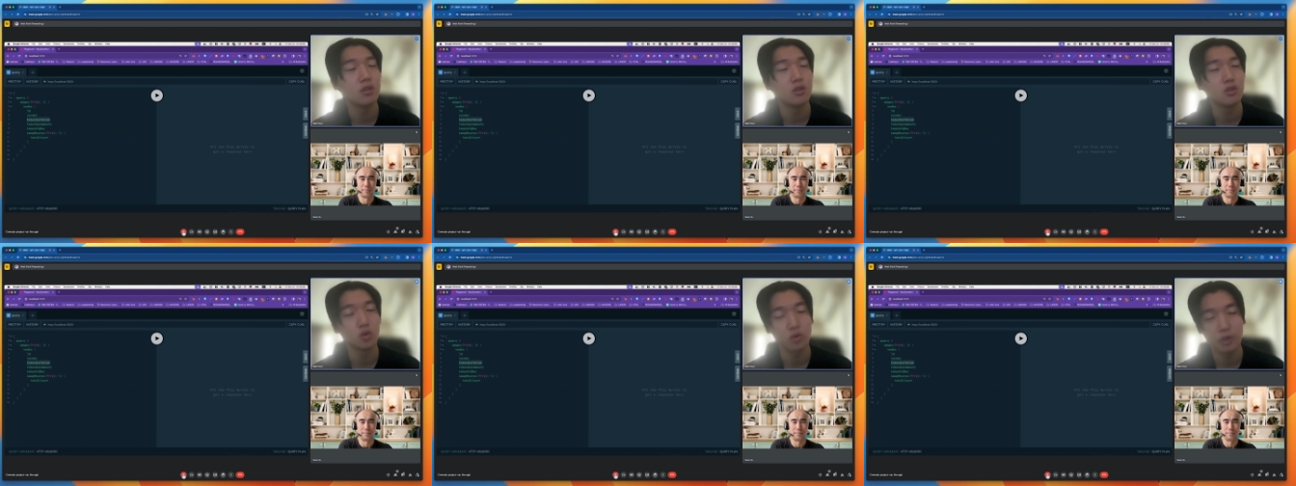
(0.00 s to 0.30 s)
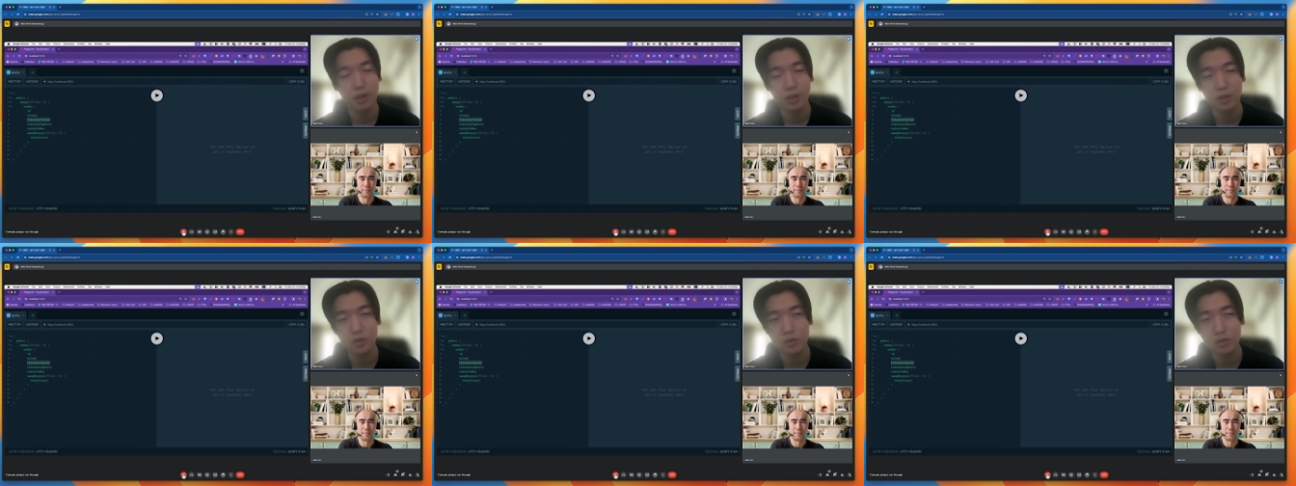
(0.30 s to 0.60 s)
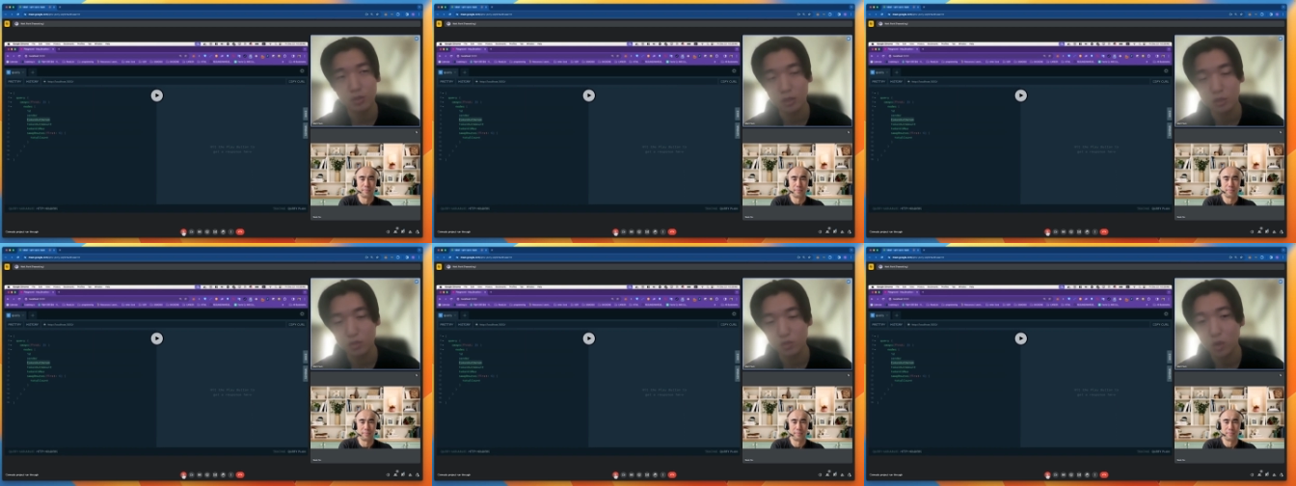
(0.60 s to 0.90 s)
token out
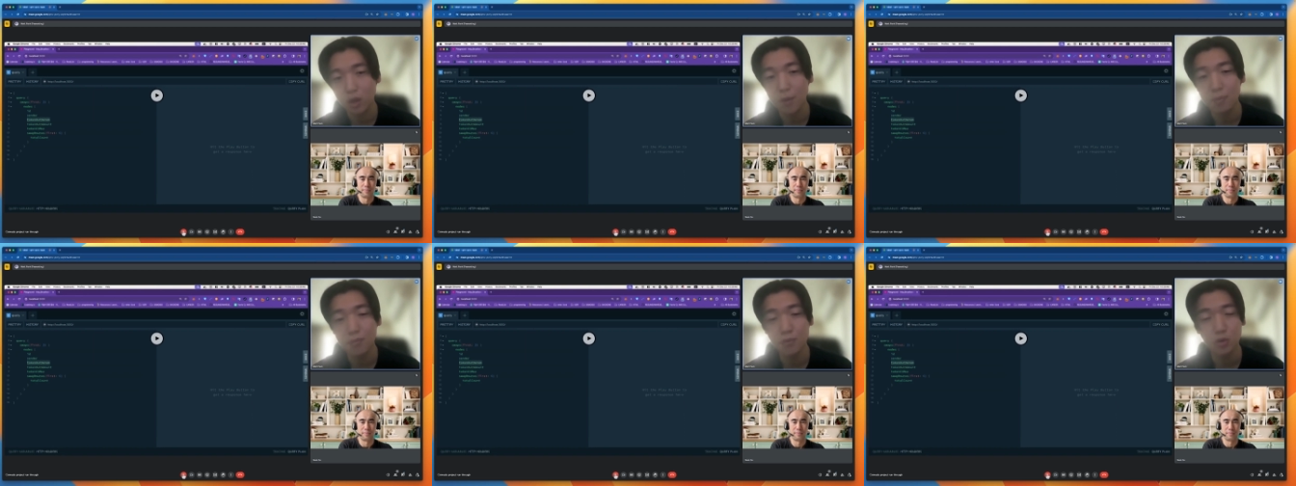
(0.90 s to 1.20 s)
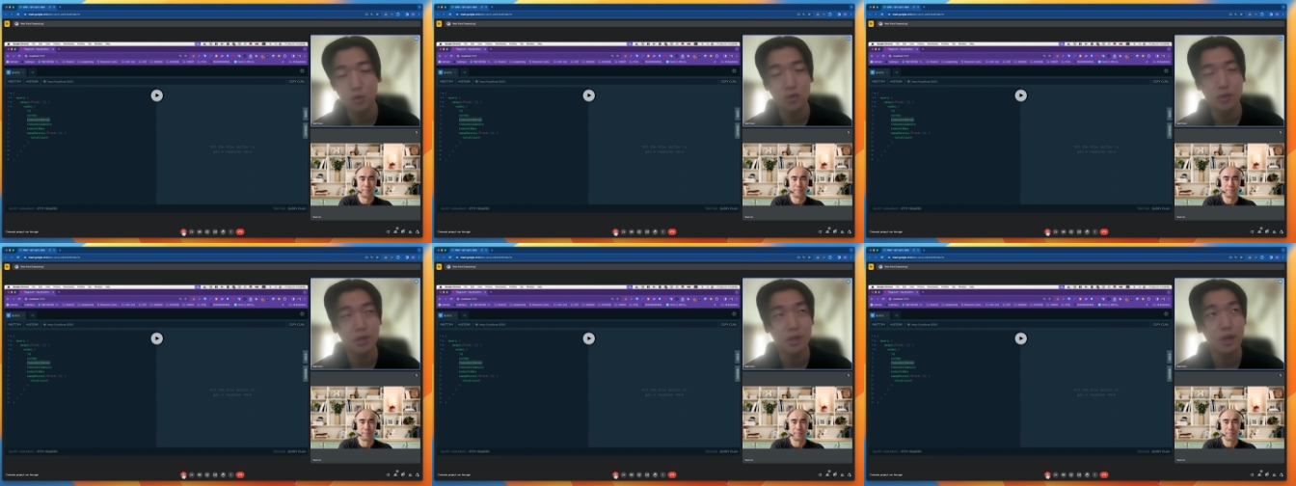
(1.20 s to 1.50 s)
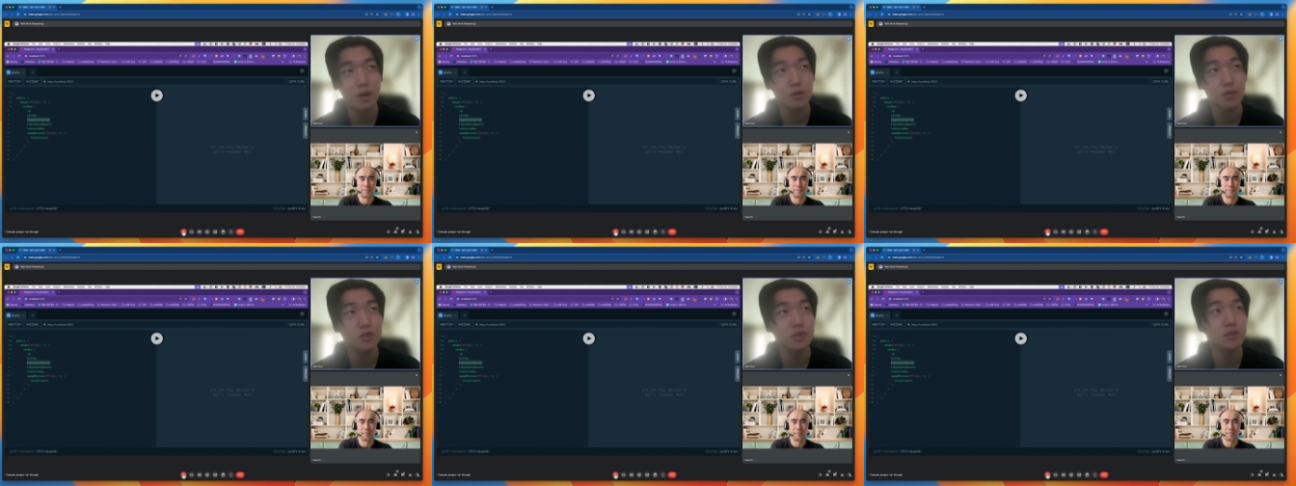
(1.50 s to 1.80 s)
swap token
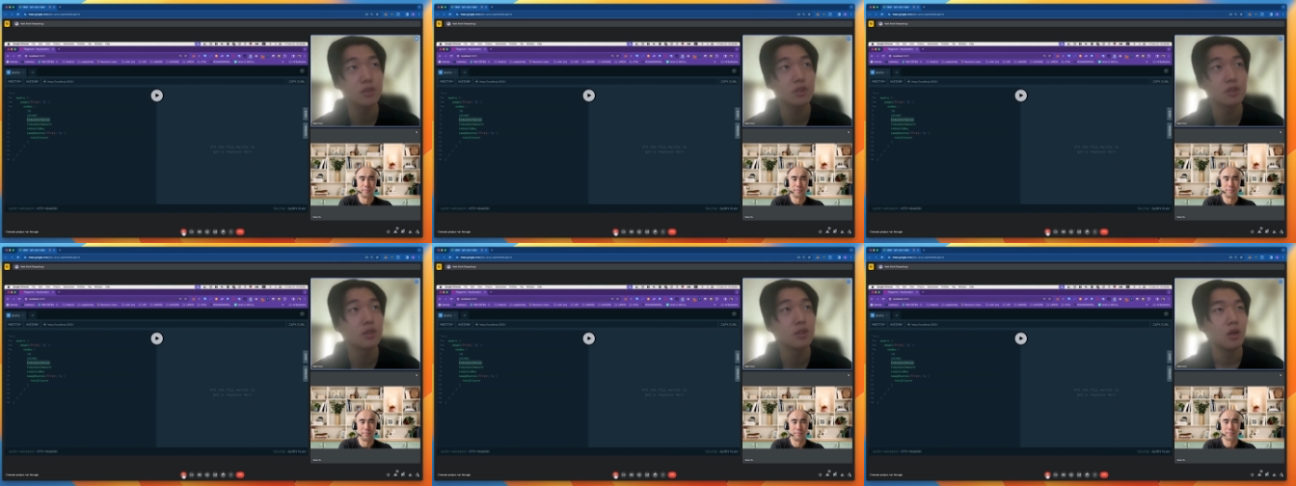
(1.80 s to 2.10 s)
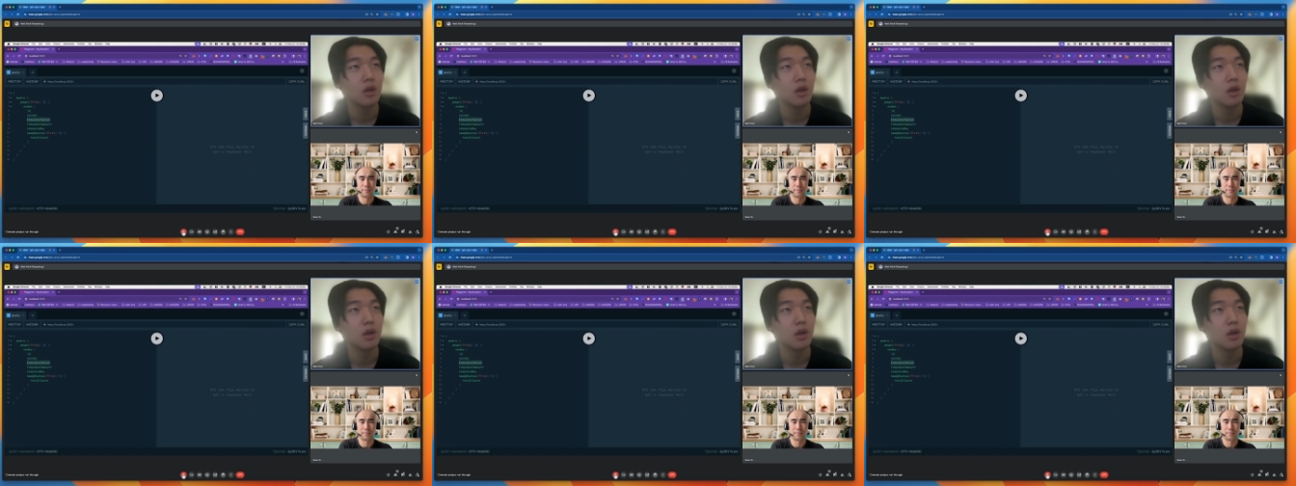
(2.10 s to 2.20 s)
outs,